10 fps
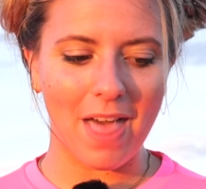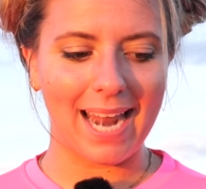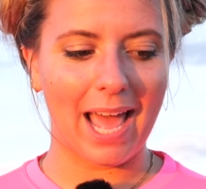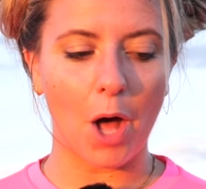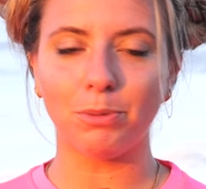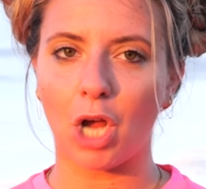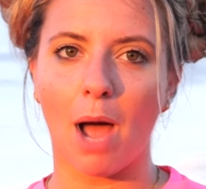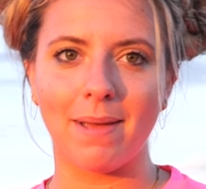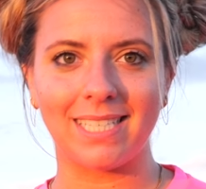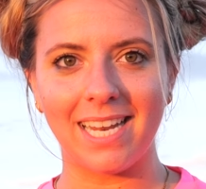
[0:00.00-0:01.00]
that helped.
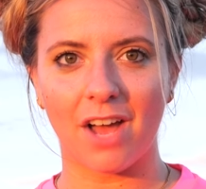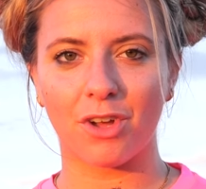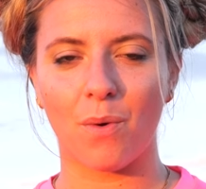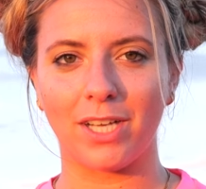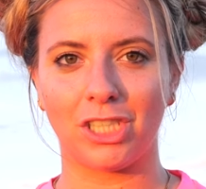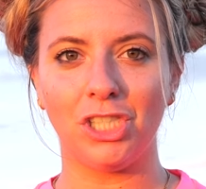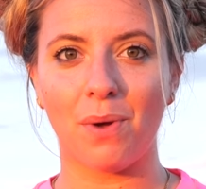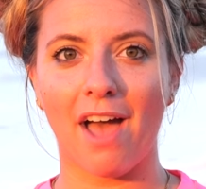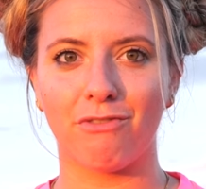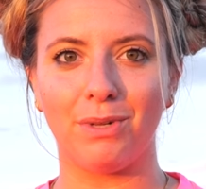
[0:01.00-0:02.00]
Comment any other questions you
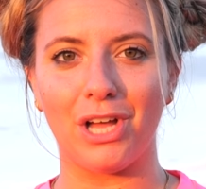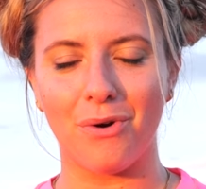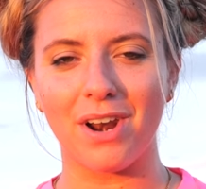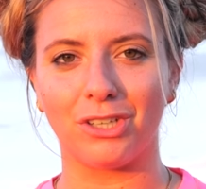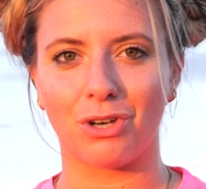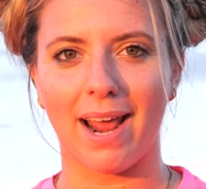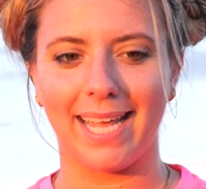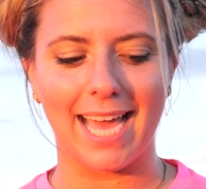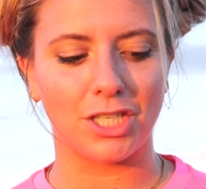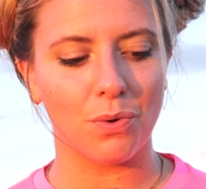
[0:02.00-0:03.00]
have below, and I'll try to
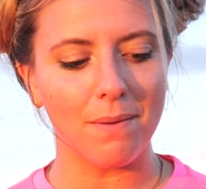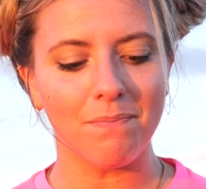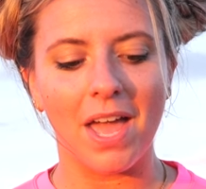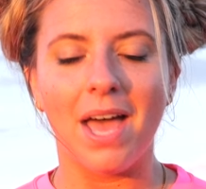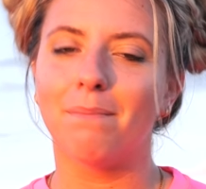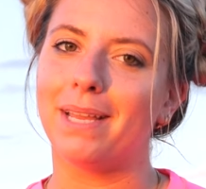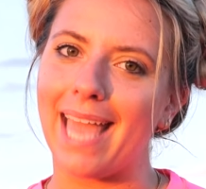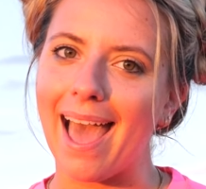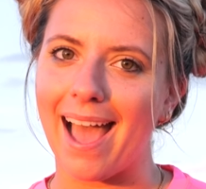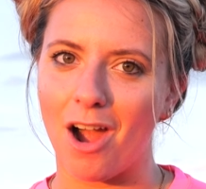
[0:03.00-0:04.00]
get to them. But
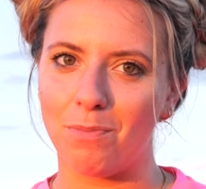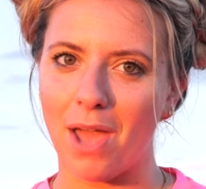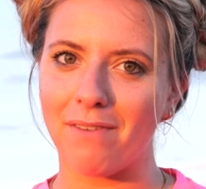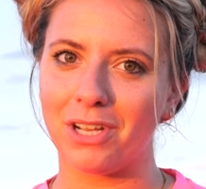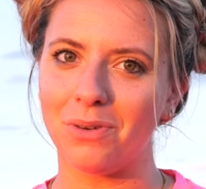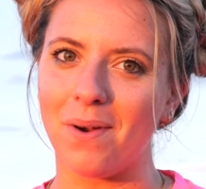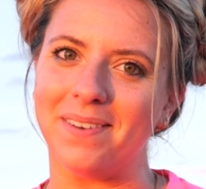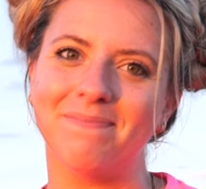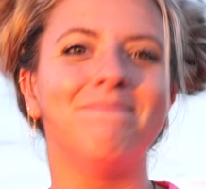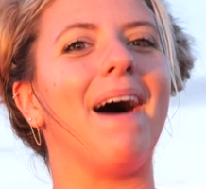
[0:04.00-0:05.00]
yeah, I hope you have a good
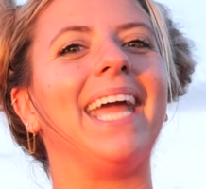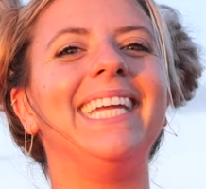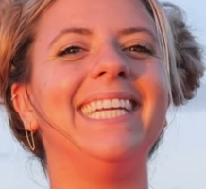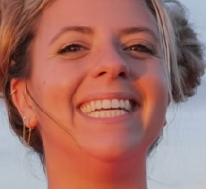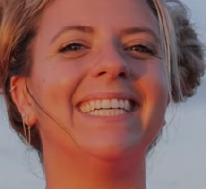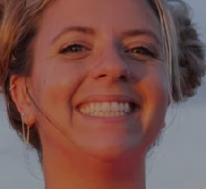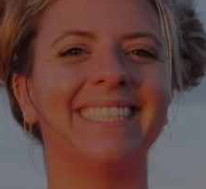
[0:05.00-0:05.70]
one. Bye.